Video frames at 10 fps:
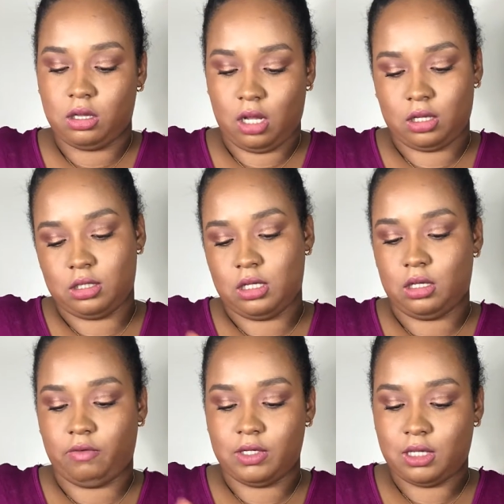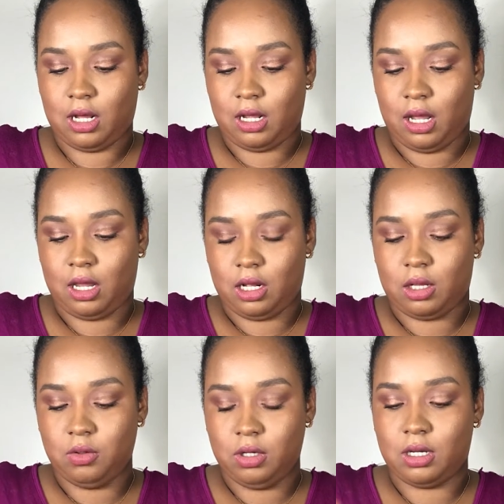Like I said, the reason I
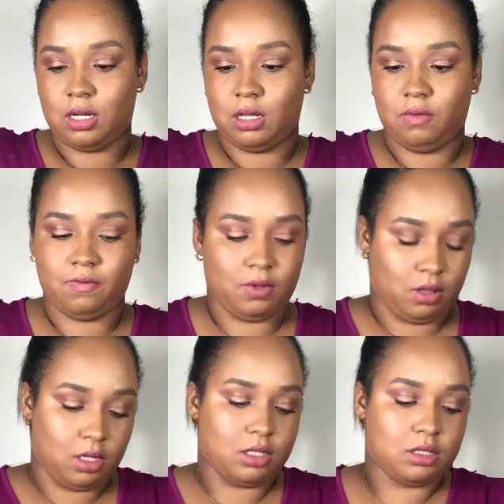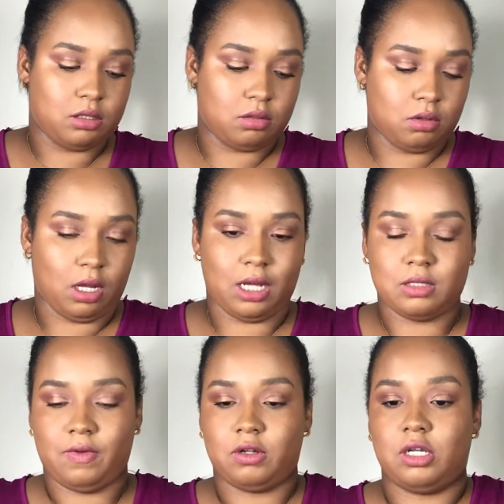included it in this like
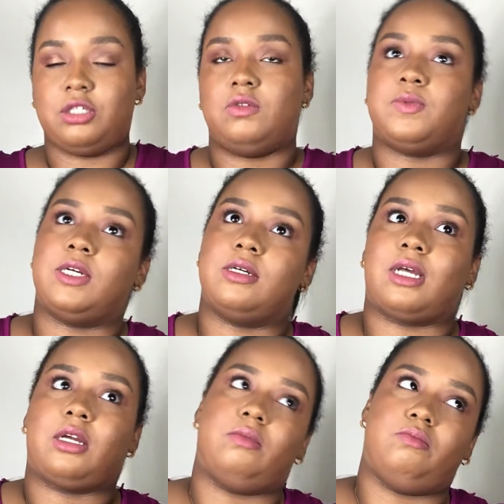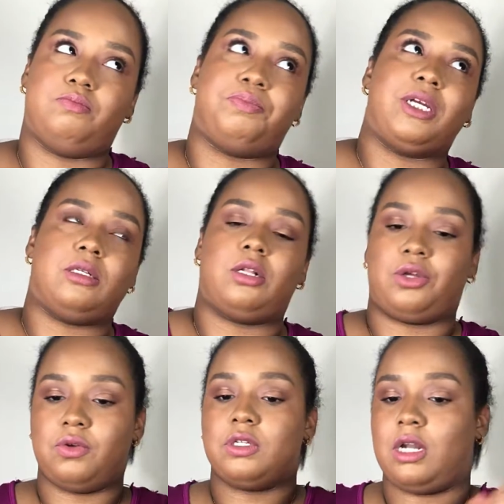as a foundation is because I can
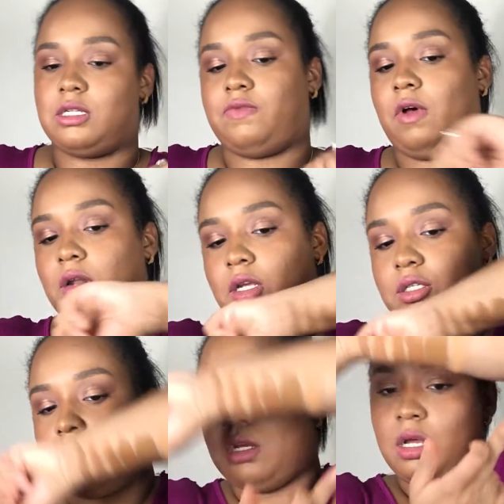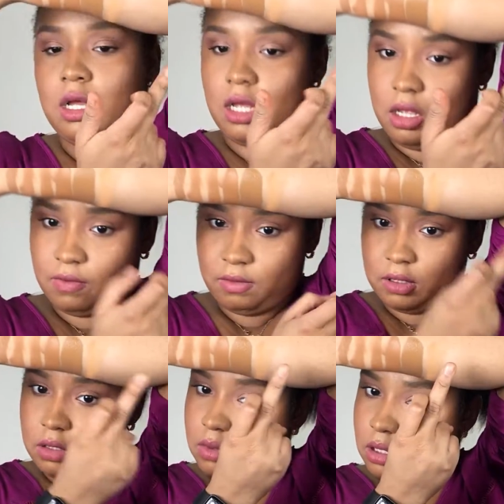basically use it as a foundation if I
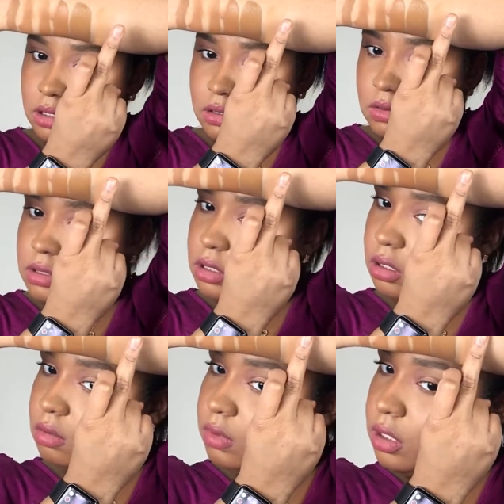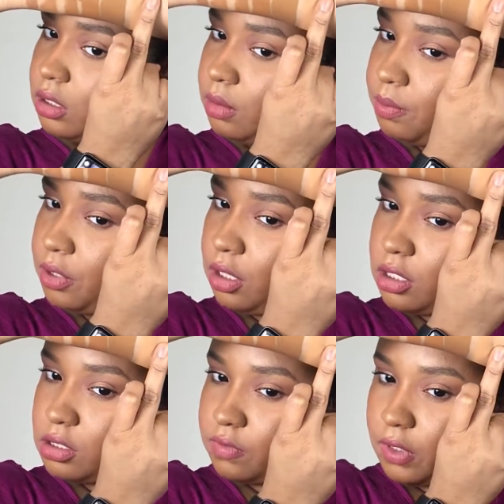really wanted to. So we're gonna put
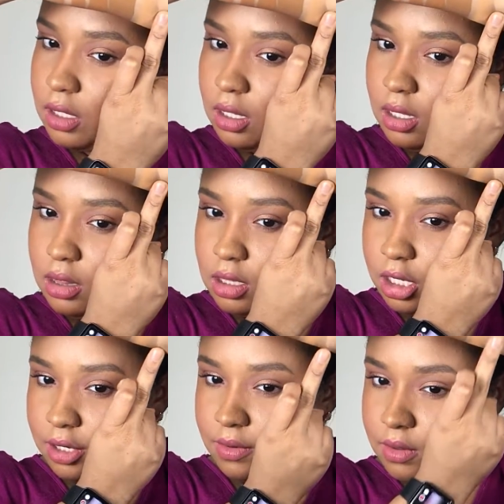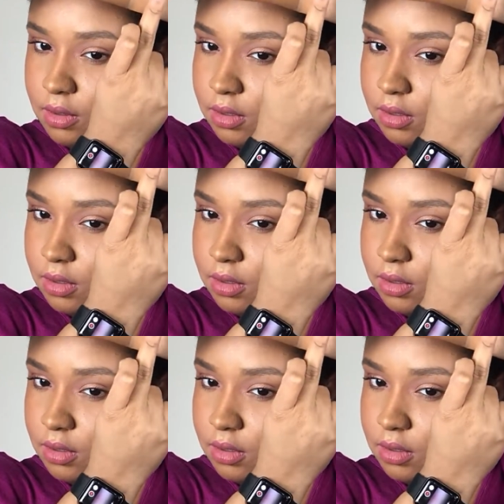this right there.